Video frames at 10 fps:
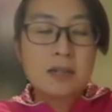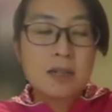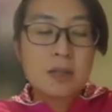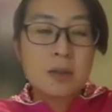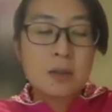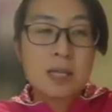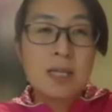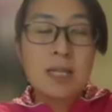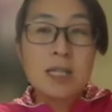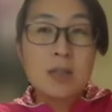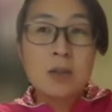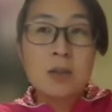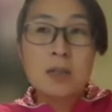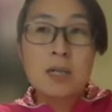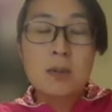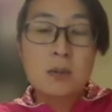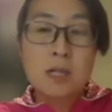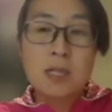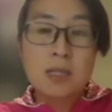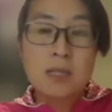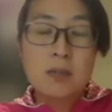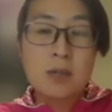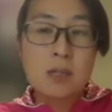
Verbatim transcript: you know, when it's constructive criticism,